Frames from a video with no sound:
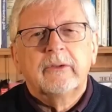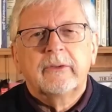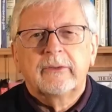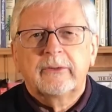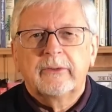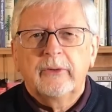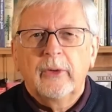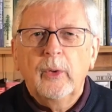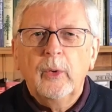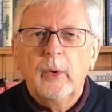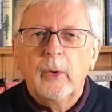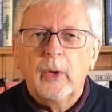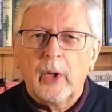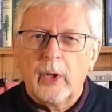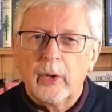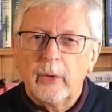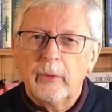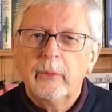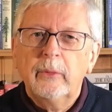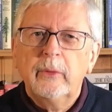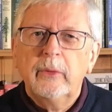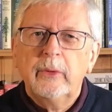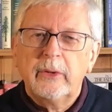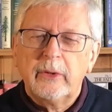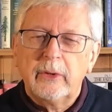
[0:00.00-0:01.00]

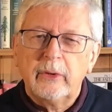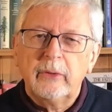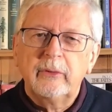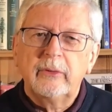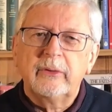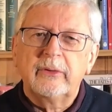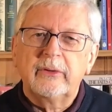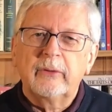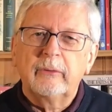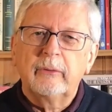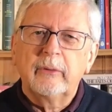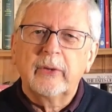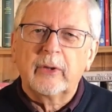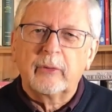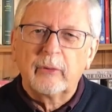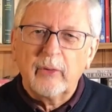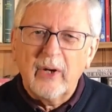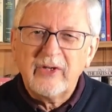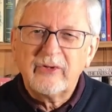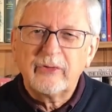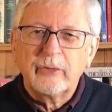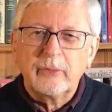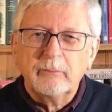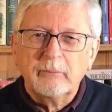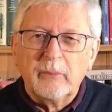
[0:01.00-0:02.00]
Solow used a
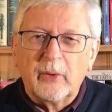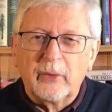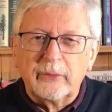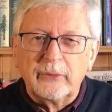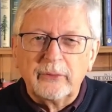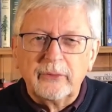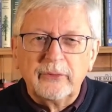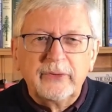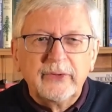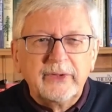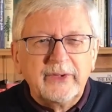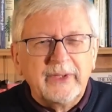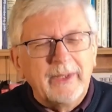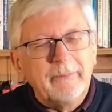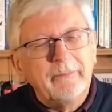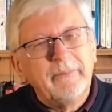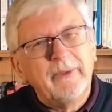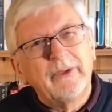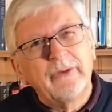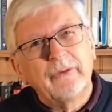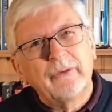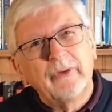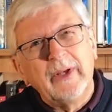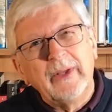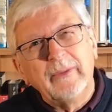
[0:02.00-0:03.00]
regression model to
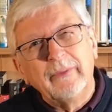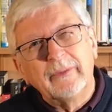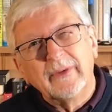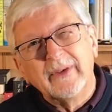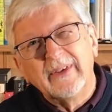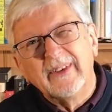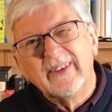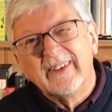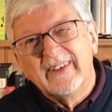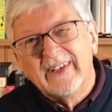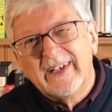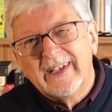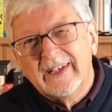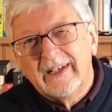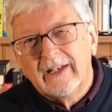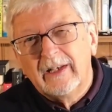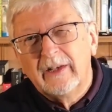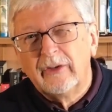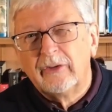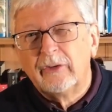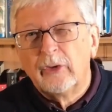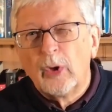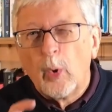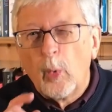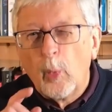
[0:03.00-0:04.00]
demonstrate that as little
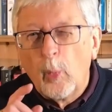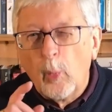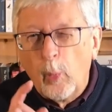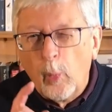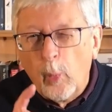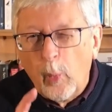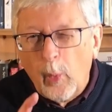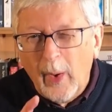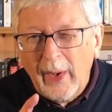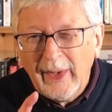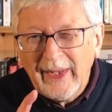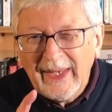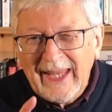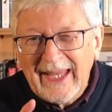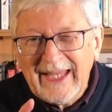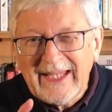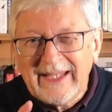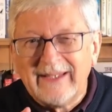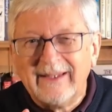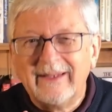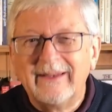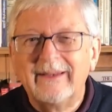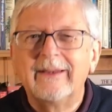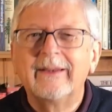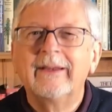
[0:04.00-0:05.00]
as 1/8
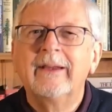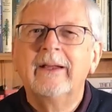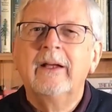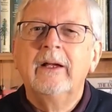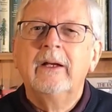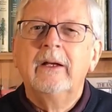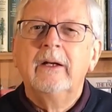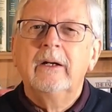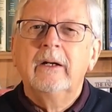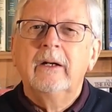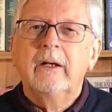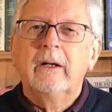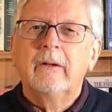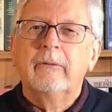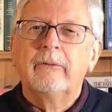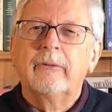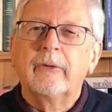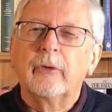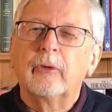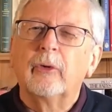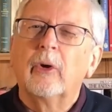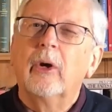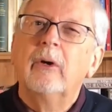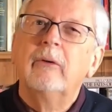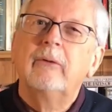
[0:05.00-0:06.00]
of the
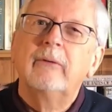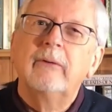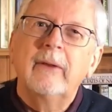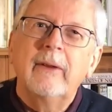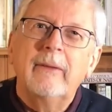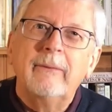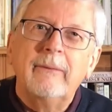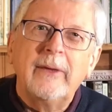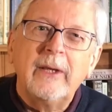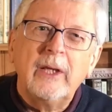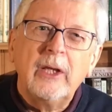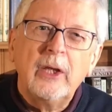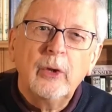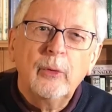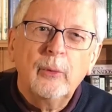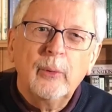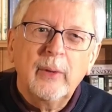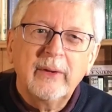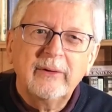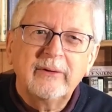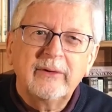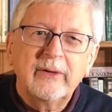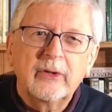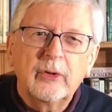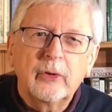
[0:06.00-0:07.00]
growth in the
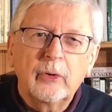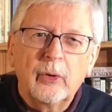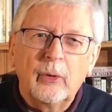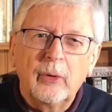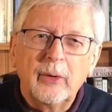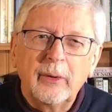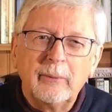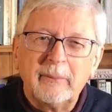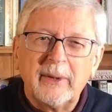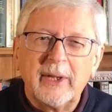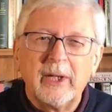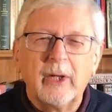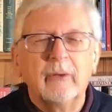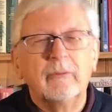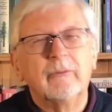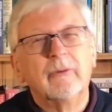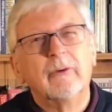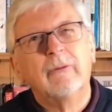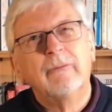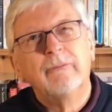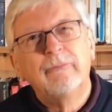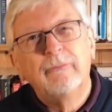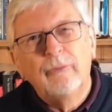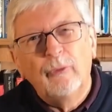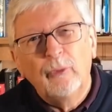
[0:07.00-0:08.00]
US economy over
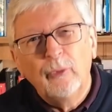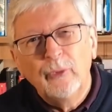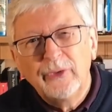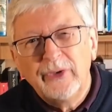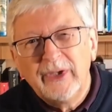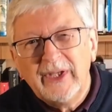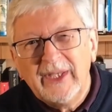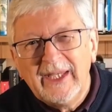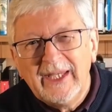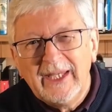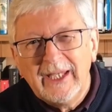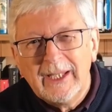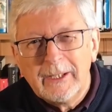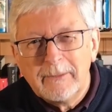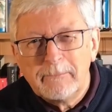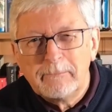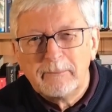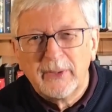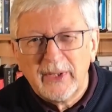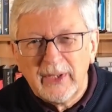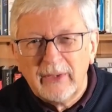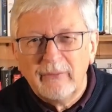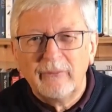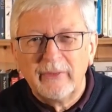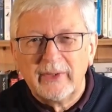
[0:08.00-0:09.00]
a 40-year
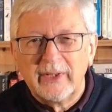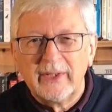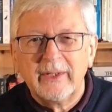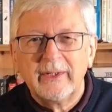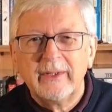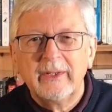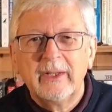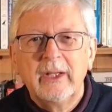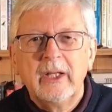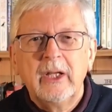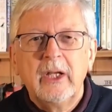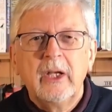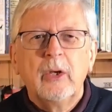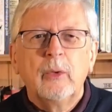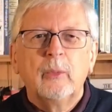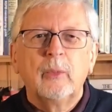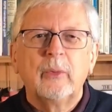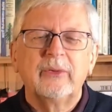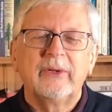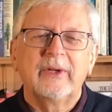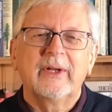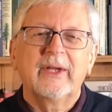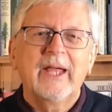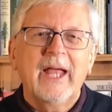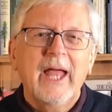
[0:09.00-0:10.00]
period
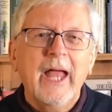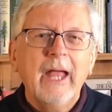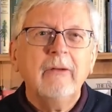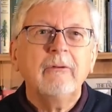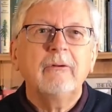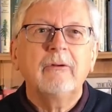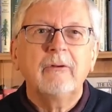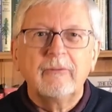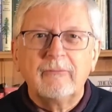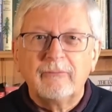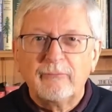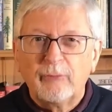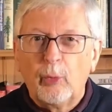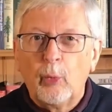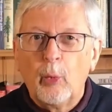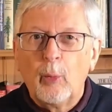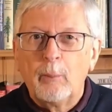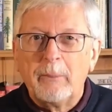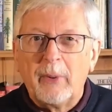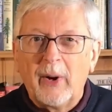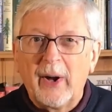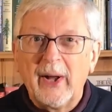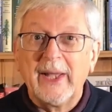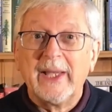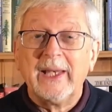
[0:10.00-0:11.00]
was accounted for
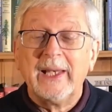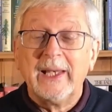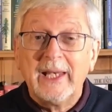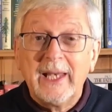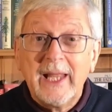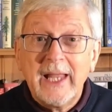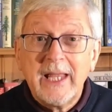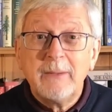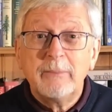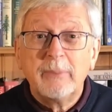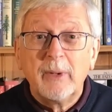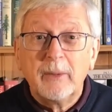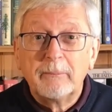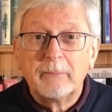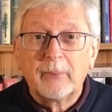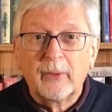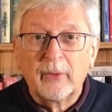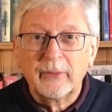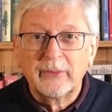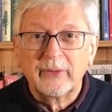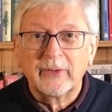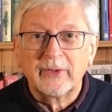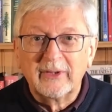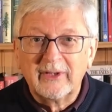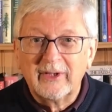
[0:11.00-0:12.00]
by labour
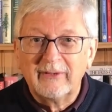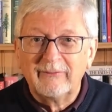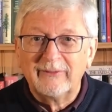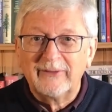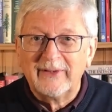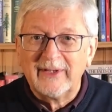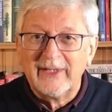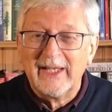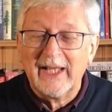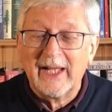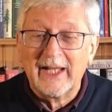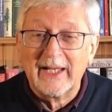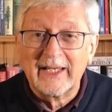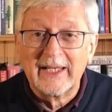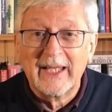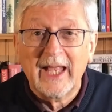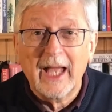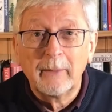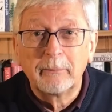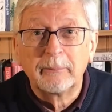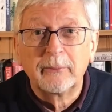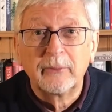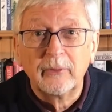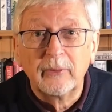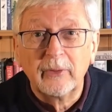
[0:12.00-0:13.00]
productivity and
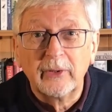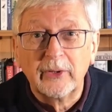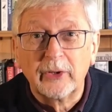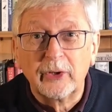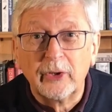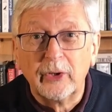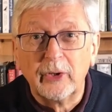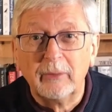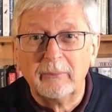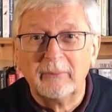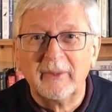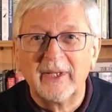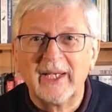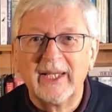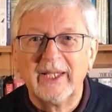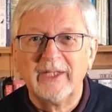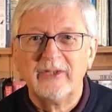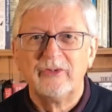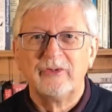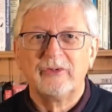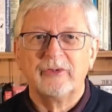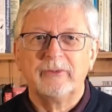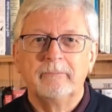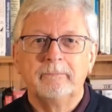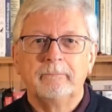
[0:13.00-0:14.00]
capital
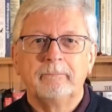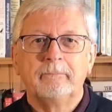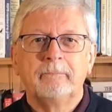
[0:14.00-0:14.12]
accumulation.